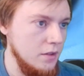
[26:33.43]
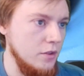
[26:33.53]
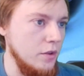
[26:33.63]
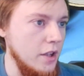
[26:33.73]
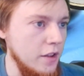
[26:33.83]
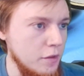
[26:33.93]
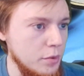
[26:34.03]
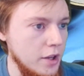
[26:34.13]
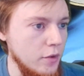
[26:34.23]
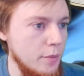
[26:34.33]
Okay, they
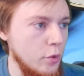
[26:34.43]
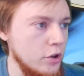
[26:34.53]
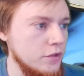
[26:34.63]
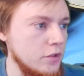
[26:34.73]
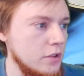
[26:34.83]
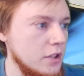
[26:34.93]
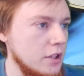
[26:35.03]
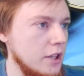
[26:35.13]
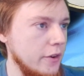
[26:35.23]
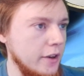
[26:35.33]
played a Remorseful
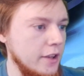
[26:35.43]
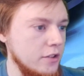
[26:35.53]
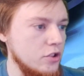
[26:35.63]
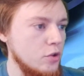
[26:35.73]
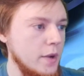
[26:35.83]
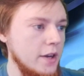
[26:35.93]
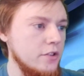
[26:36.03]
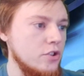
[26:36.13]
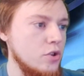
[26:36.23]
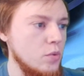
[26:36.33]
Cleric, a 2-mana
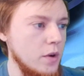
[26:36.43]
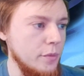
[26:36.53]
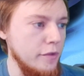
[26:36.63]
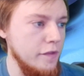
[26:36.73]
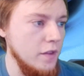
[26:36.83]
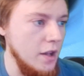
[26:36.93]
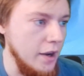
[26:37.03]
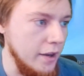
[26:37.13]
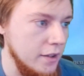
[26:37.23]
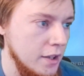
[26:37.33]
2/1 with
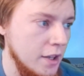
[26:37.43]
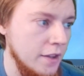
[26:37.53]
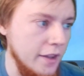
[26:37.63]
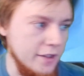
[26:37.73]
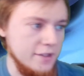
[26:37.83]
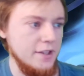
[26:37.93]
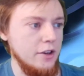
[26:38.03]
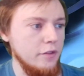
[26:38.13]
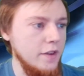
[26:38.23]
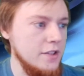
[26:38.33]
flying. They can
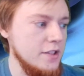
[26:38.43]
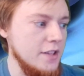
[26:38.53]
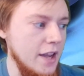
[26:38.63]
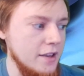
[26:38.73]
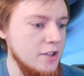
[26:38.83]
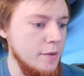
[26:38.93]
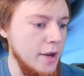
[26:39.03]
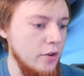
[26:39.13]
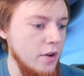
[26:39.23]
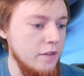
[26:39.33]
sacrifice it to exile
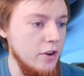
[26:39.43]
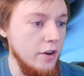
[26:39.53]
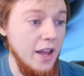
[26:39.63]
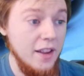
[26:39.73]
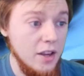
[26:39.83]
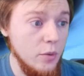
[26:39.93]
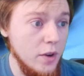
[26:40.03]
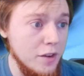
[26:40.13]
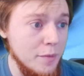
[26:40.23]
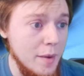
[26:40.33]
my graveyard and get
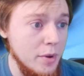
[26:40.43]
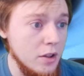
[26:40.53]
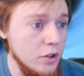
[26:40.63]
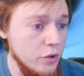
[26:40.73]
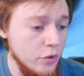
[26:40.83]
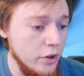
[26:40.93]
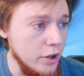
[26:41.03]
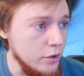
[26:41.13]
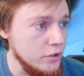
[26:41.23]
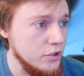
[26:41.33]
rid of my
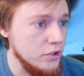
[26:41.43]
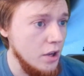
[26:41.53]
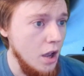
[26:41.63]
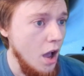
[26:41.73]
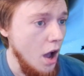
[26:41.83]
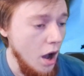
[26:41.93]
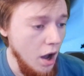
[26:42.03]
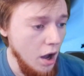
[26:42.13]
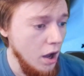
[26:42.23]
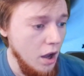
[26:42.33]
Pelucranos.
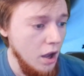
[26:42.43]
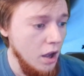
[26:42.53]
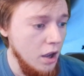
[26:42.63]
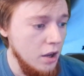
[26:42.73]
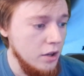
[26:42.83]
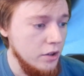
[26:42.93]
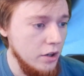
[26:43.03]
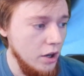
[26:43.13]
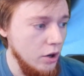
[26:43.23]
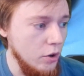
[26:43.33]
Oh,
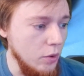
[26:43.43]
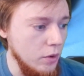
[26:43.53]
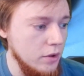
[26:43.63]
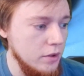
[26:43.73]
no.